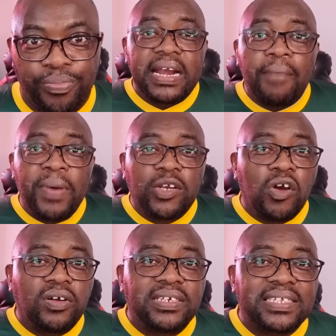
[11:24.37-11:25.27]

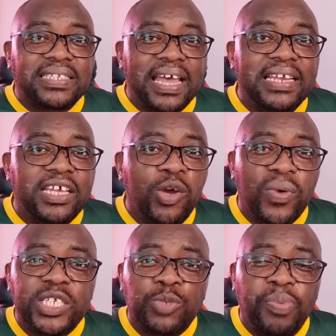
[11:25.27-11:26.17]
Rapadu understand he
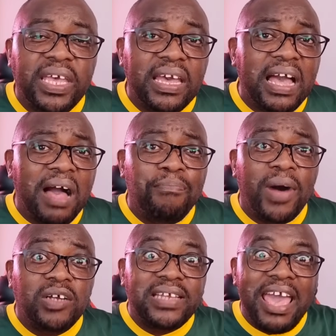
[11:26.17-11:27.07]
was speaking
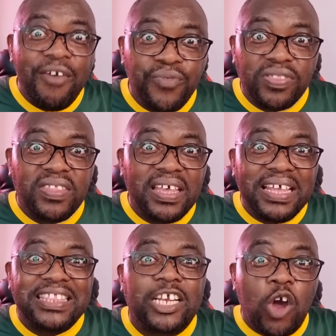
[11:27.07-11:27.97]
about
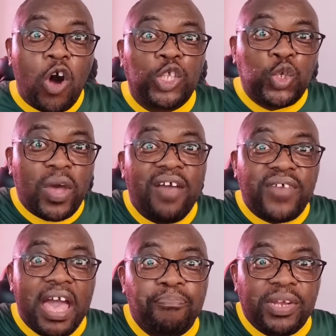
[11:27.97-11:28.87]
everything that ought to have
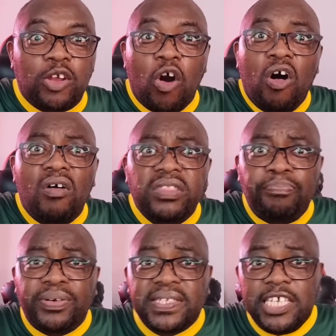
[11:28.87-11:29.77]
happened. All the
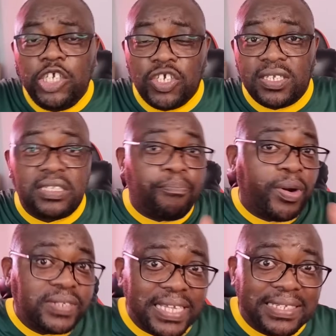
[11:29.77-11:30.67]
procedures, the
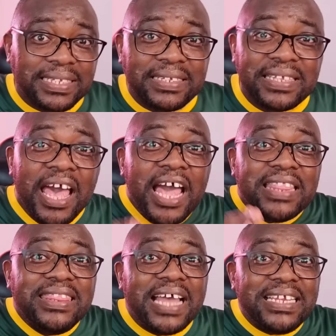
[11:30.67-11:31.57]
processes,
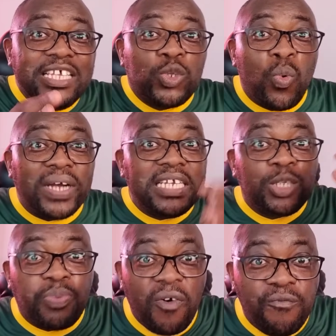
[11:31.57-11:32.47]
that is what
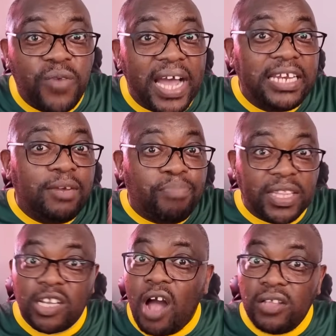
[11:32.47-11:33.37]
is provided
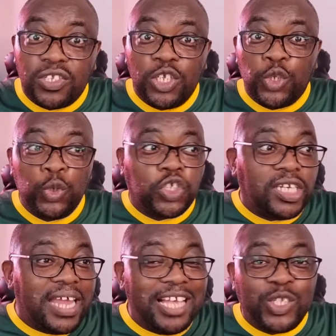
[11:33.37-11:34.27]
by the
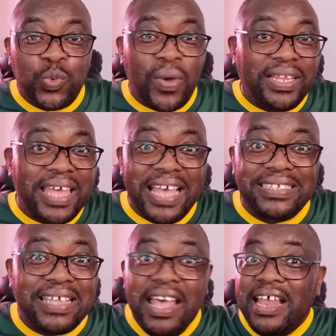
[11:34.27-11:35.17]
constitution as well
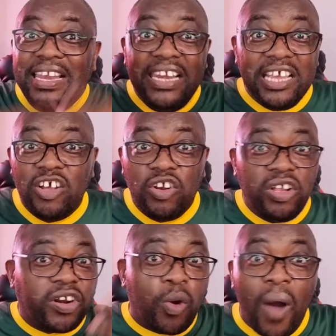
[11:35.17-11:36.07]
as
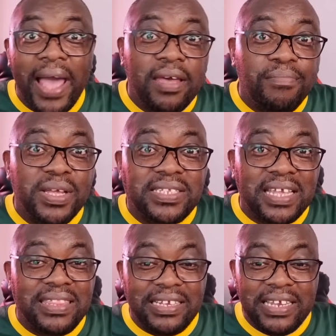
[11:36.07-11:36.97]
legal requirements
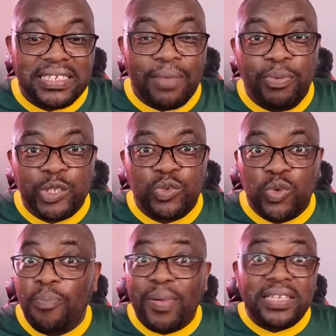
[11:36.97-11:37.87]
that they're supposed to
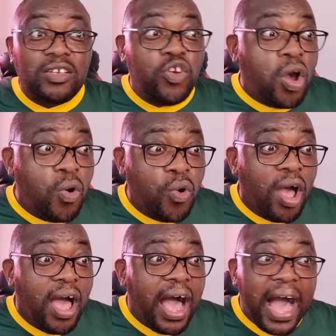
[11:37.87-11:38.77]
do. But
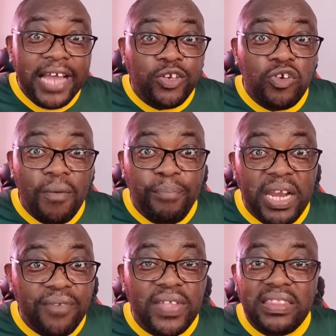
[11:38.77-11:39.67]
no, I do not
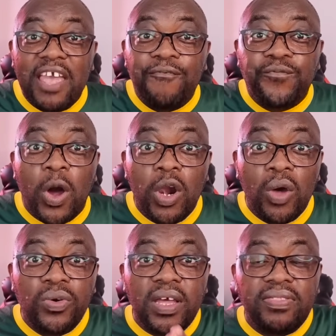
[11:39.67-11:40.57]
believe that they
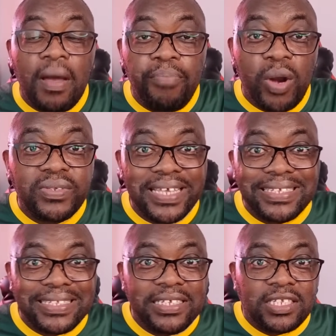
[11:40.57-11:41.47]
followed the
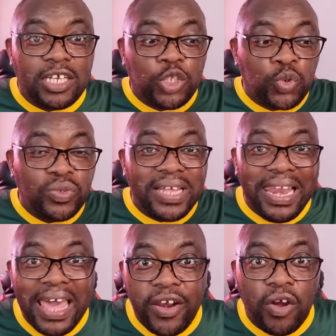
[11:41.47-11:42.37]
processes to the
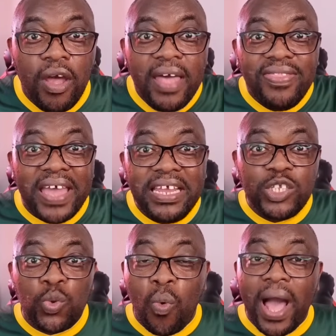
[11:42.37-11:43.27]
letter. That
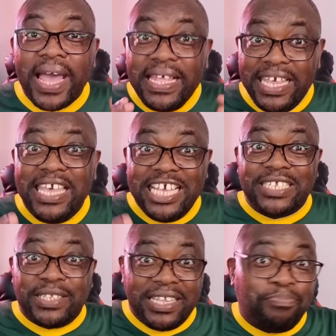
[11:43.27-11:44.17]
is why he
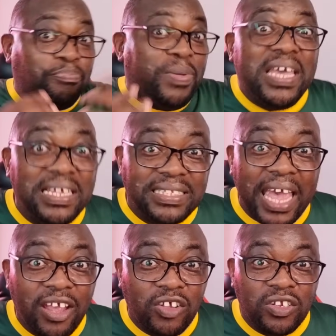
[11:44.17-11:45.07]
is being
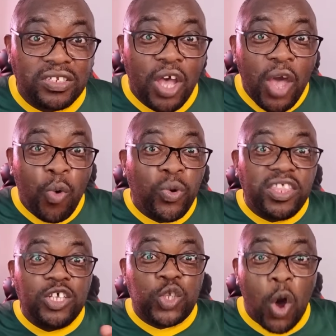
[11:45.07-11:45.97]
entangled
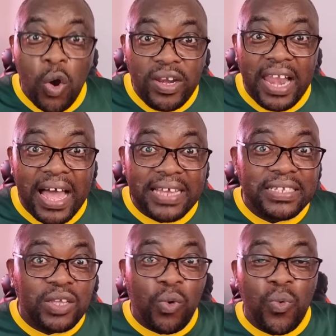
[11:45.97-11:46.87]
with his own
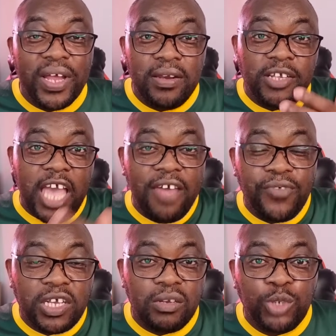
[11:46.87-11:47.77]
lies when
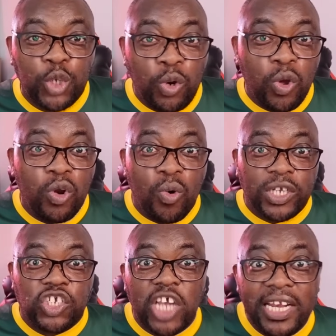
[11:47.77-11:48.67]
Advocate Mshololo
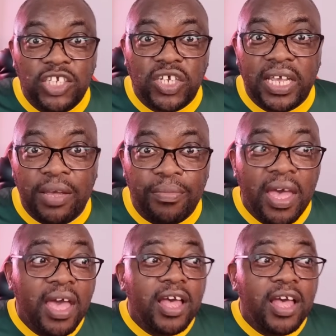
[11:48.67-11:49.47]
was challenging him.